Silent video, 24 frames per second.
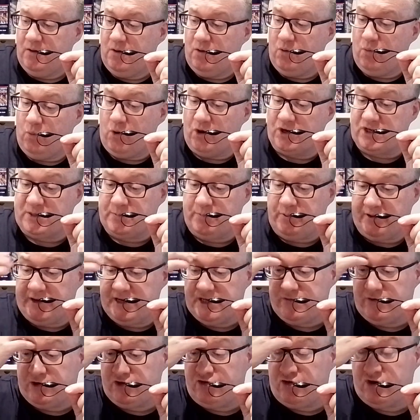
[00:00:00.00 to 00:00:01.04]
worst
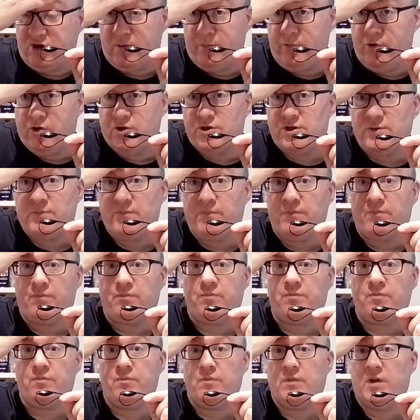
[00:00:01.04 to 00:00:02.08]
place for drug abuse,
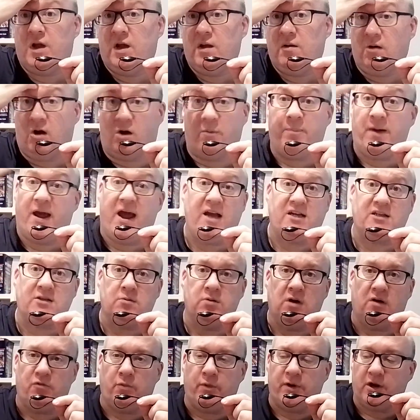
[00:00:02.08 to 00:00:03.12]
or best,
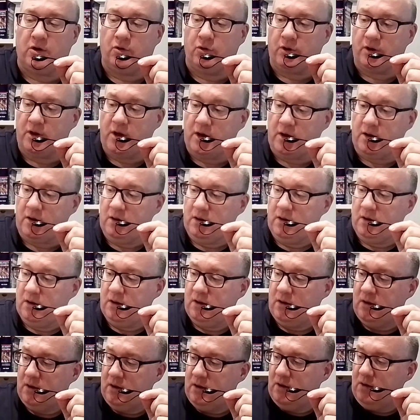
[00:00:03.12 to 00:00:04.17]
whatever way you're looking at it.
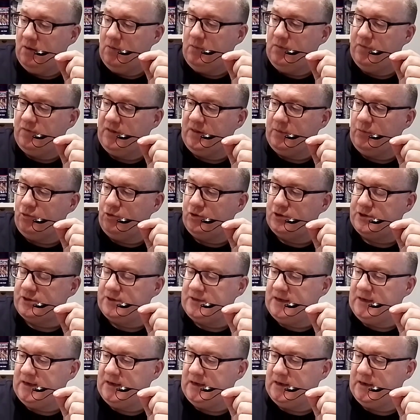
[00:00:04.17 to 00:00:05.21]
We've got the most
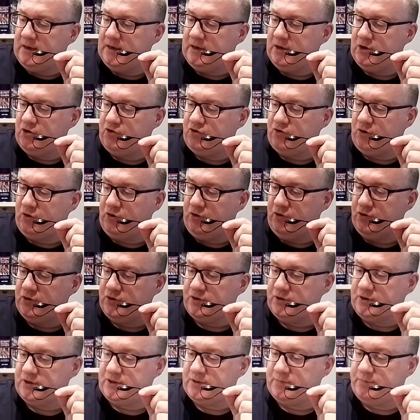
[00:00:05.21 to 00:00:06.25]
drug
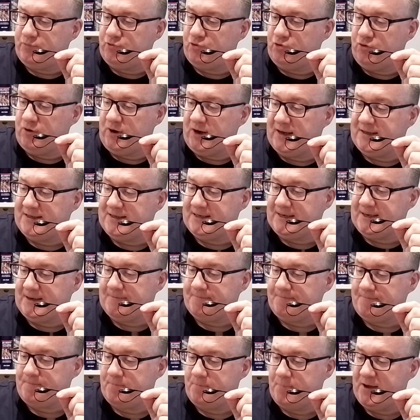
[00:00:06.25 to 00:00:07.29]
users pro rata
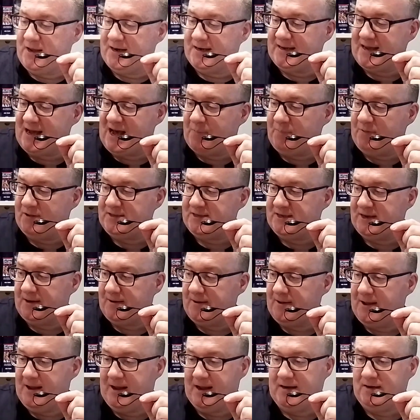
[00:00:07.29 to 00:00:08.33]
per
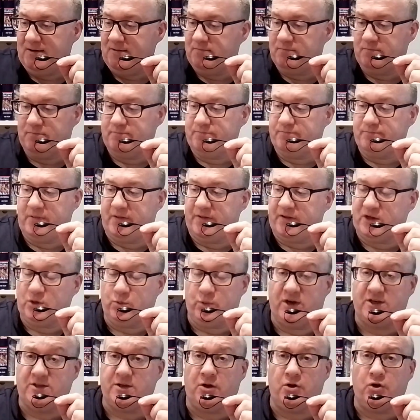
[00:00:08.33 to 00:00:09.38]
capita in, I think,
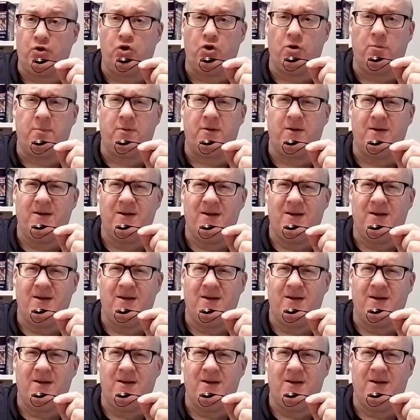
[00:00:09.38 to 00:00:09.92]
Western Europe.